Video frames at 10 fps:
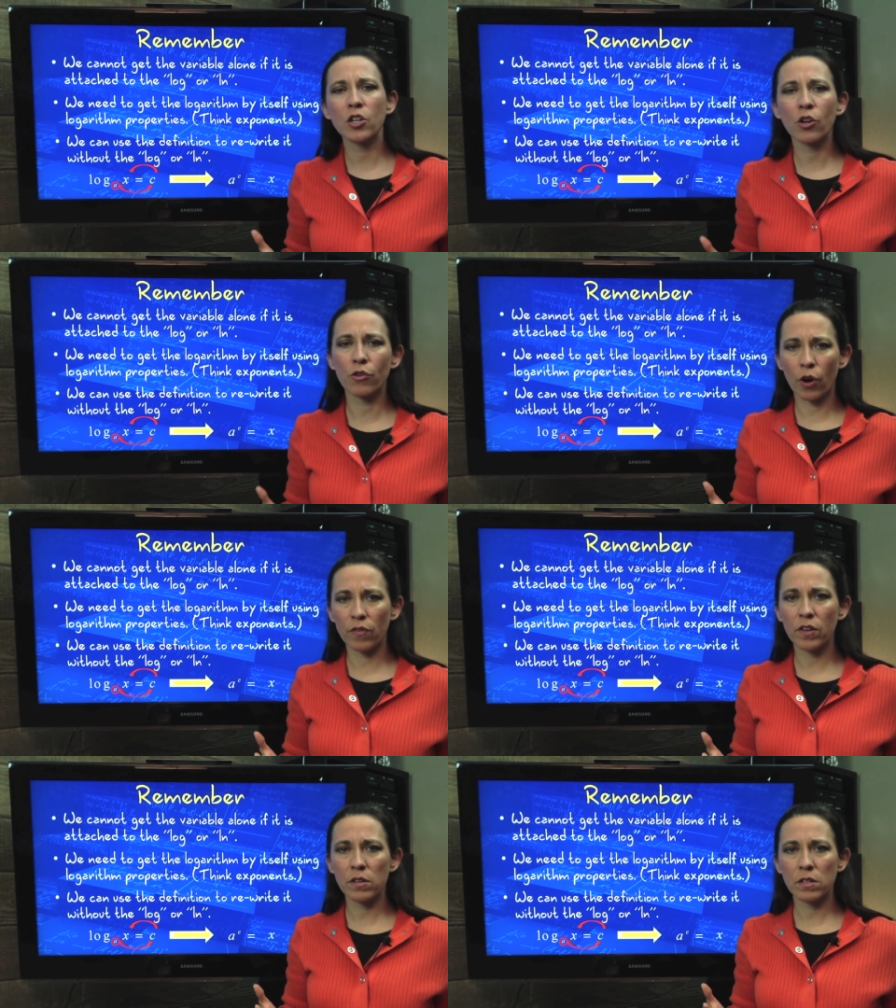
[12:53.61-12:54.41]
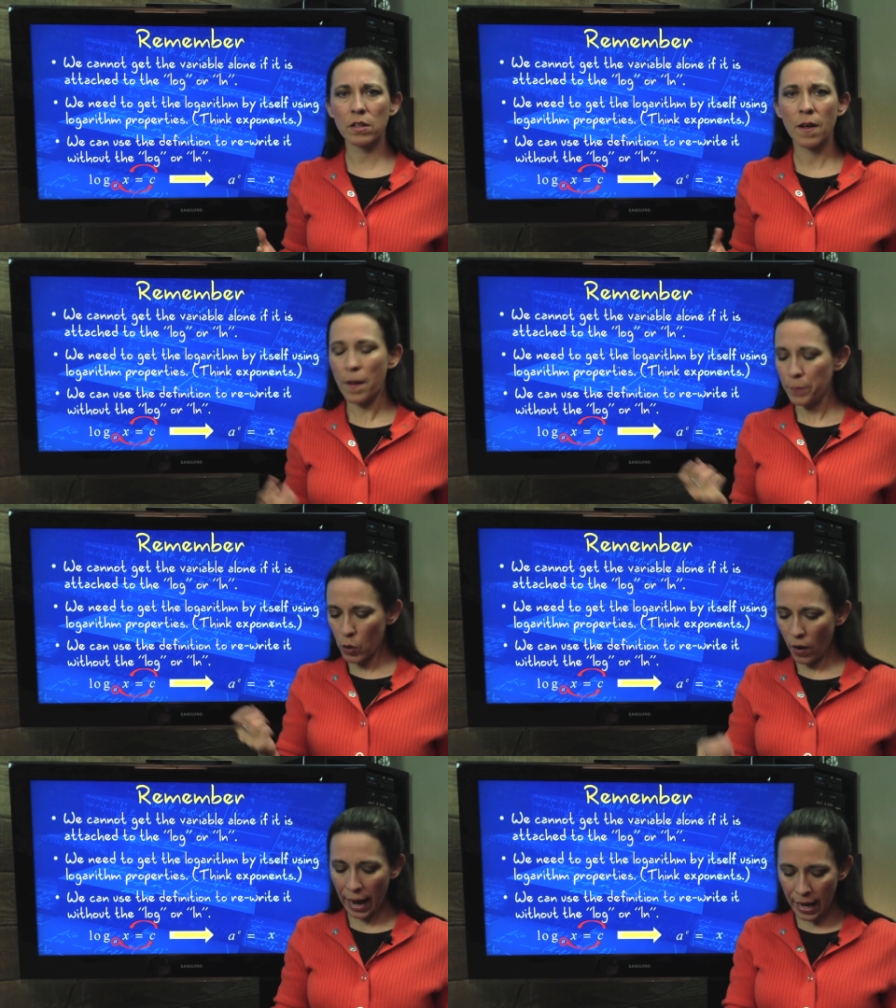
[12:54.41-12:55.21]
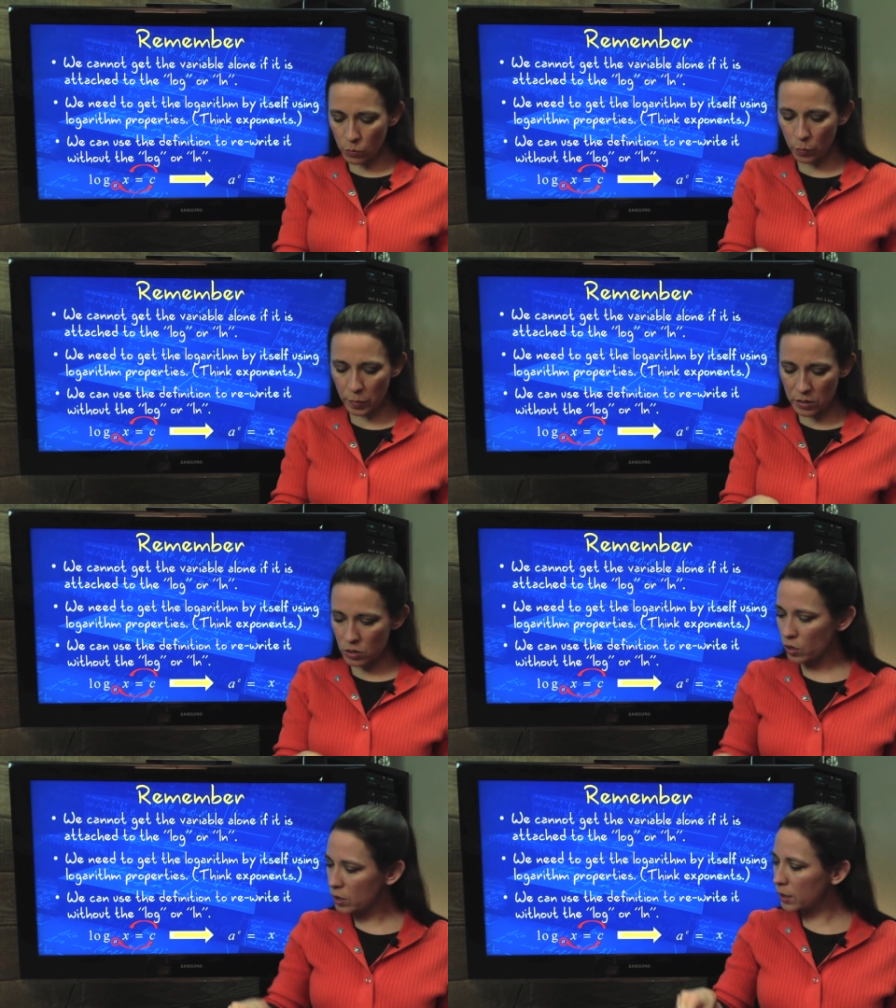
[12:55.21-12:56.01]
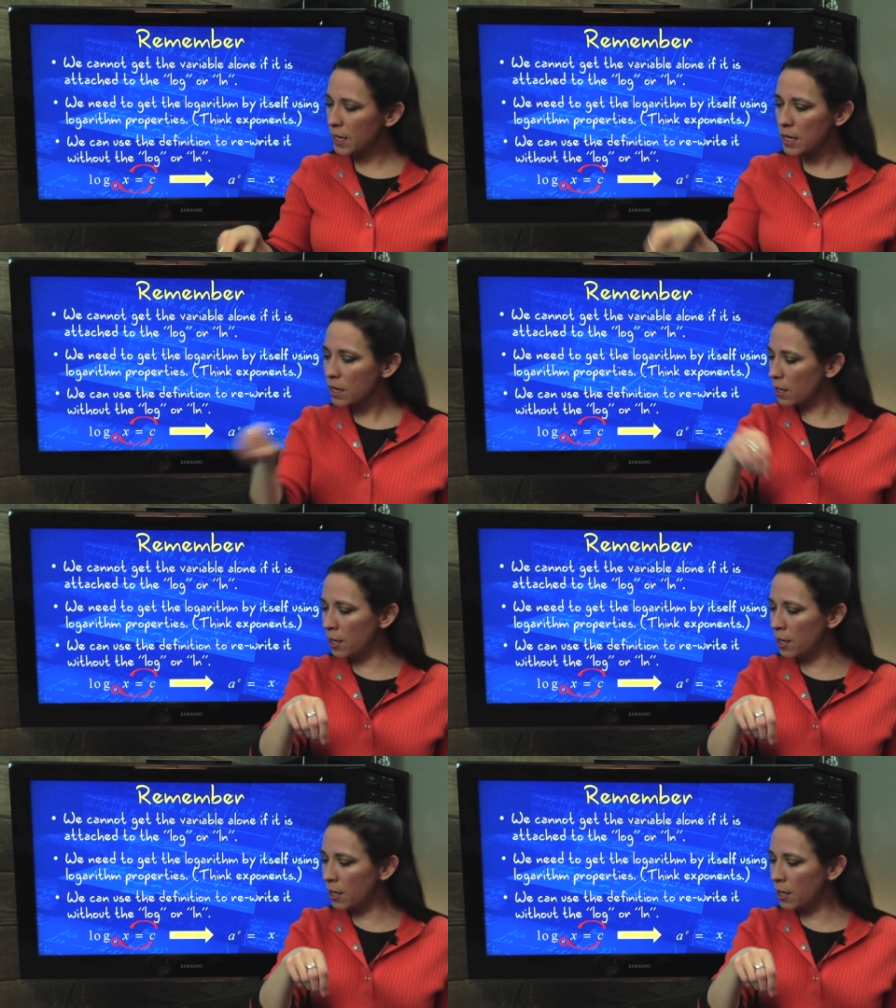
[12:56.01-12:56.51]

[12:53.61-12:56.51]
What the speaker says: and you're nervous, your hand will be circling,